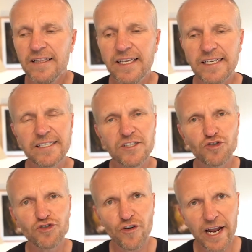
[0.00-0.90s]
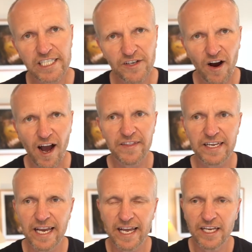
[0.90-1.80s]
This strategy of
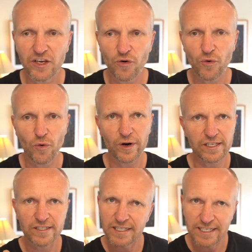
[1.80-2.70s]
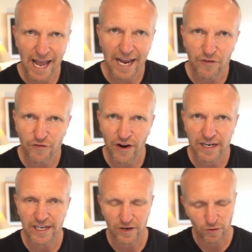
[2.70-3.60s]
either getting your audience to tag a
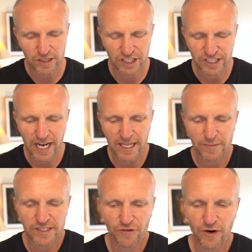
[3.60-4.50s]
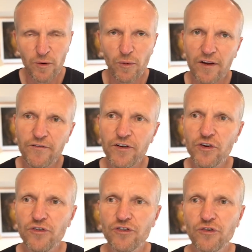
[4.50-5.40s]
friend in or to share them is a great way for
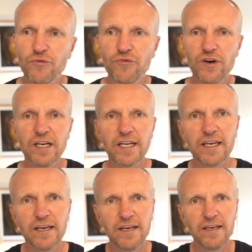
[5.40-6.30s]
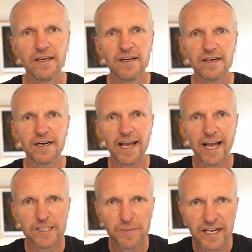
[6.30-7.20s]
you to really uh,
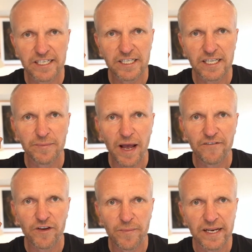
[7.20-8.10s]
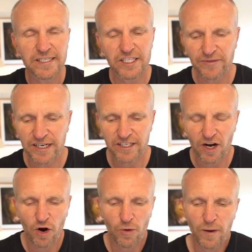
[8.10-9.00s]
exponentially have your message reach
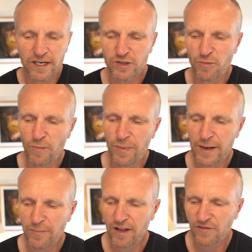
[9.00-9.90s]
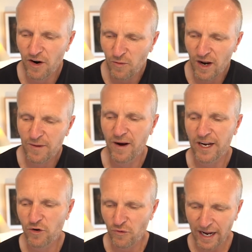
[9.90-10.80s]
a whole bunch more people. I've got one of
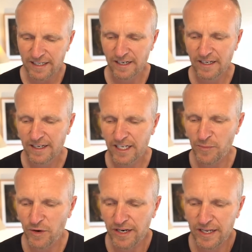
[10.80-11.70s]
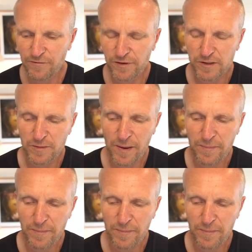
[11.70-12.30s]
my great community influencer